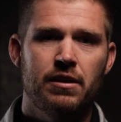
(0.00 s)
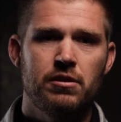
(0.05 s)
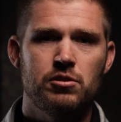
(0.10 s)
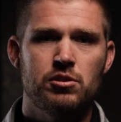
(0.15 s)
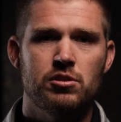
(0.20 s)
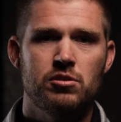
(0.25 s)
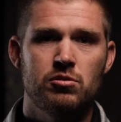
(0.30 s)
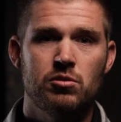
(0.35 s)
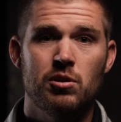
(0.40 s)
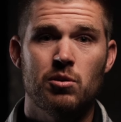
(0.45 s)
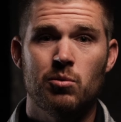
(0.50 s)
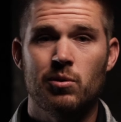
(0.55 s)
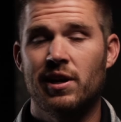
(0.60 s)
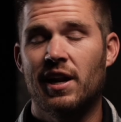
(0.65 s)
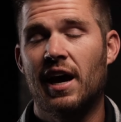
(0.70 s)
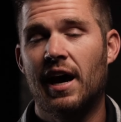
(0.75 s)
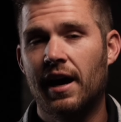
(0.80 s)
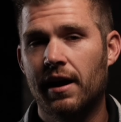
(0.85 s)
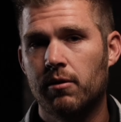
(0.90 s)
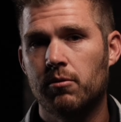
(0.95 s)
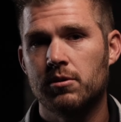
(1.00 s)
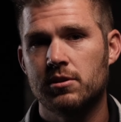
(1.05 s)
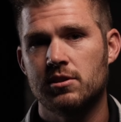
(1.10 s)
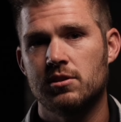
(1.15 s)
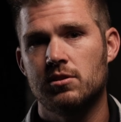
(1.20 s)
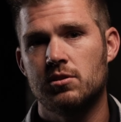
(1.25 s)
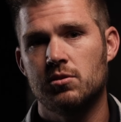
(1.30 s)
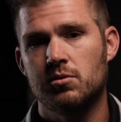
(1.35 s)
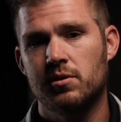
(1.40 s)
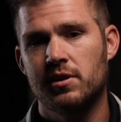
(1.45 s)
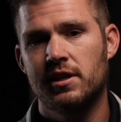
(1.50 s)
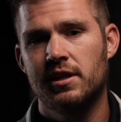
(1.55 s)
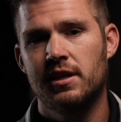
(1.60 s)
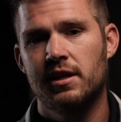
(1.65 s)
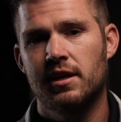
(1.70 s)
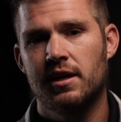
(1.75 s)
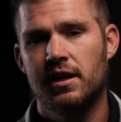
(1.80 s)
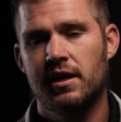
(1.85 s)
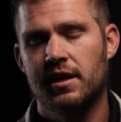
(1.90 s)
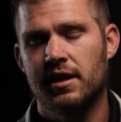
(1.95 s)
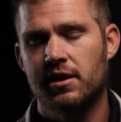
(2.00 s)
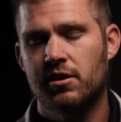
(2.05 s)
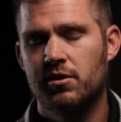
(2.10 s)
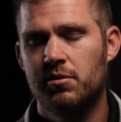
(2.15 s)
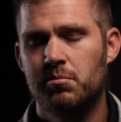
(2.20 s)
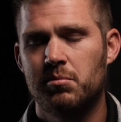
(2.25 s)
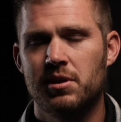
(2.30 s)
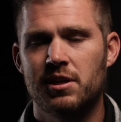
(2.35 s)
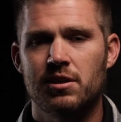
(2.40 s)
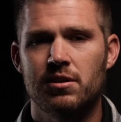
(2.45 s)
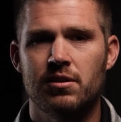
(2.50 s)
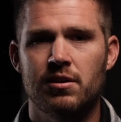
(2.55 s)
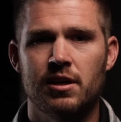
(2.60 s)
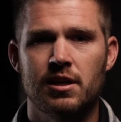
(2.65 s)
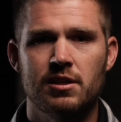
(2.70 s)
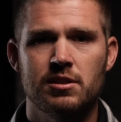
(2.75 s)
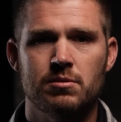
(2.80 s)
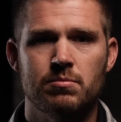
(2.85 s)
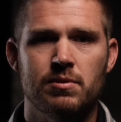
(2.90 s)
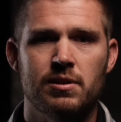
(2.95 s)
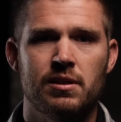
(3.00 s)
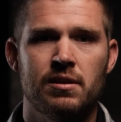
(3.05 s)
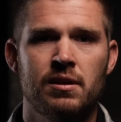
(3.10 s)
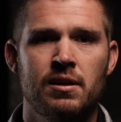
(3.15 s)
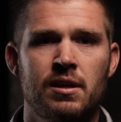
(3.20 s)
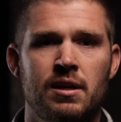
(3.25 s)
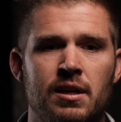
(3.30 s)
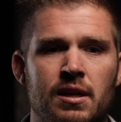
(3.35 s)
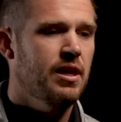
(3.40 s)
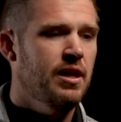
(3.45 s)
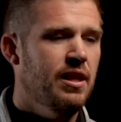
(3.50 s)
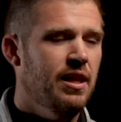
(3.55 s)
you should do it when I wasn't doing it, and I couldn't be a good husband.